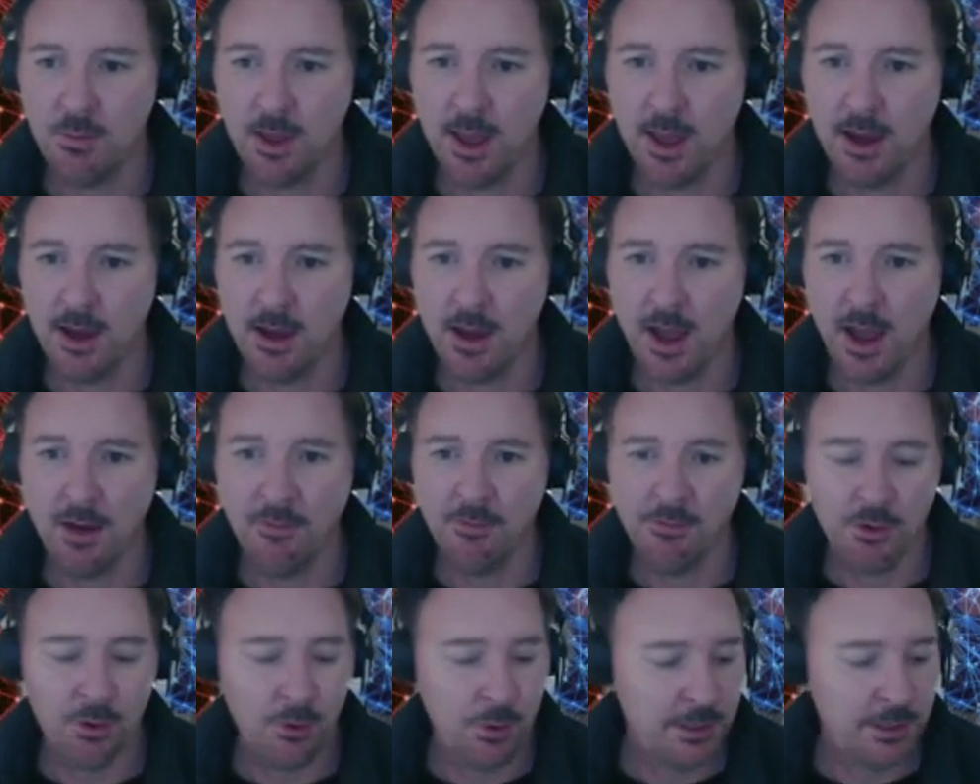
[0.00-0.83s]
our
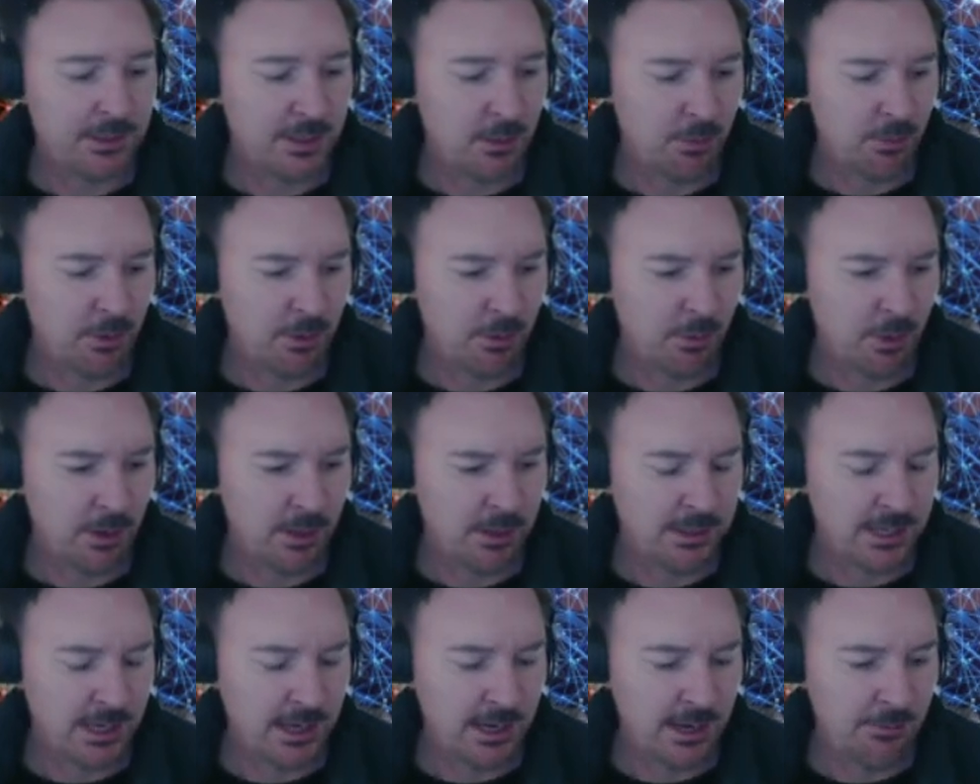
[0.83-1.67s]
view is that we want
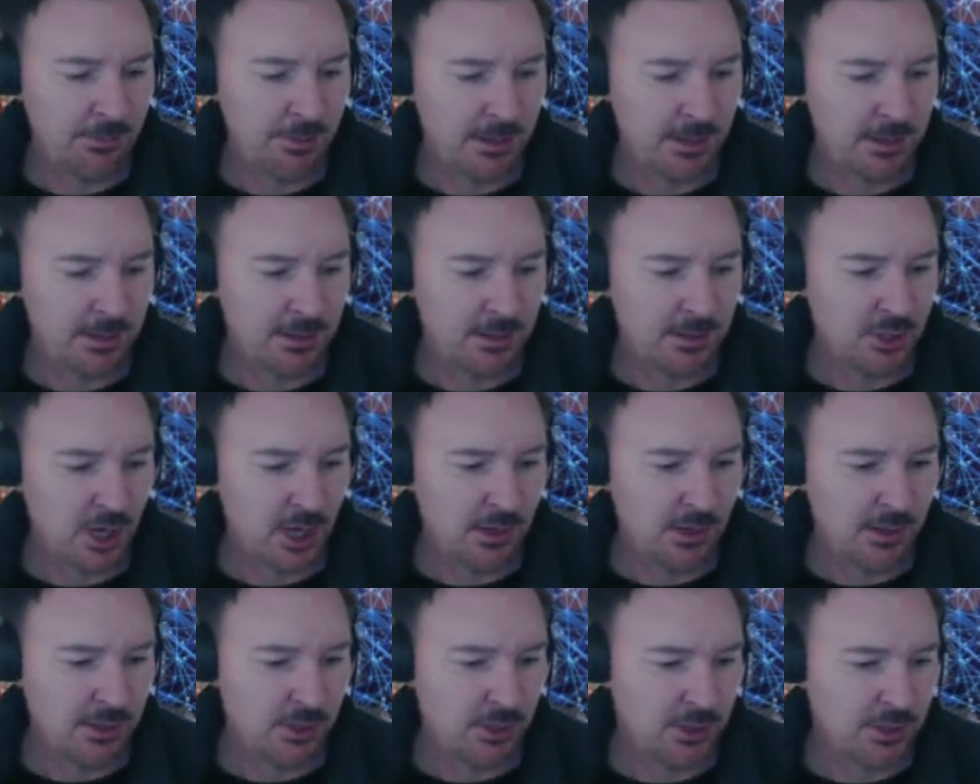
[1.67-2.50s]
a team that
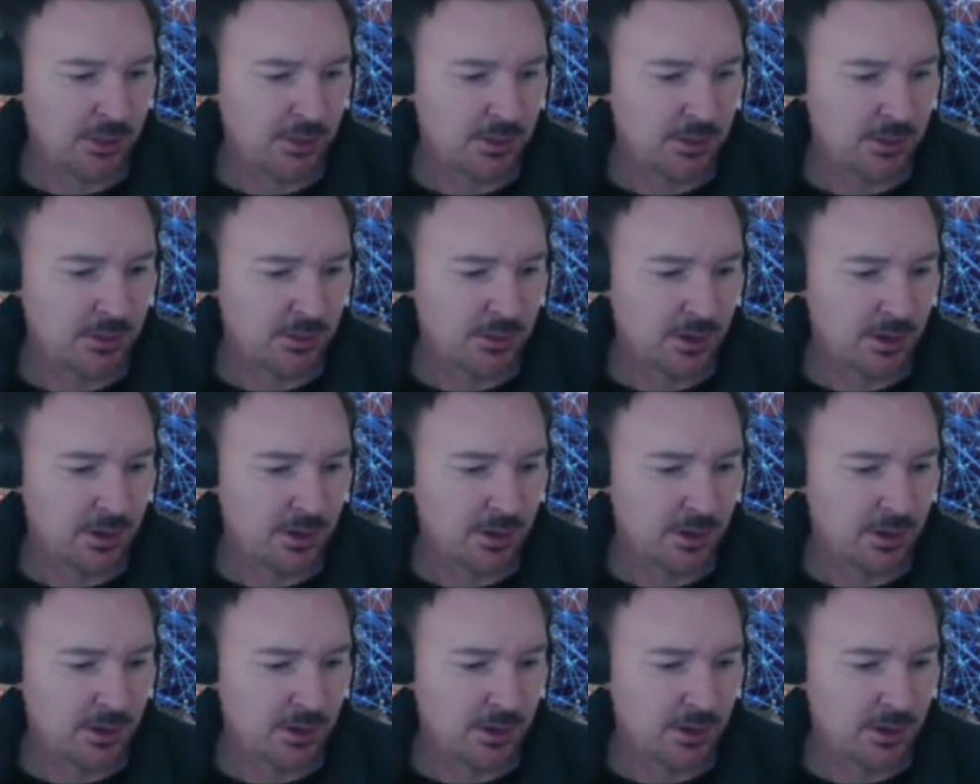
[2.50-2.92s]
challenges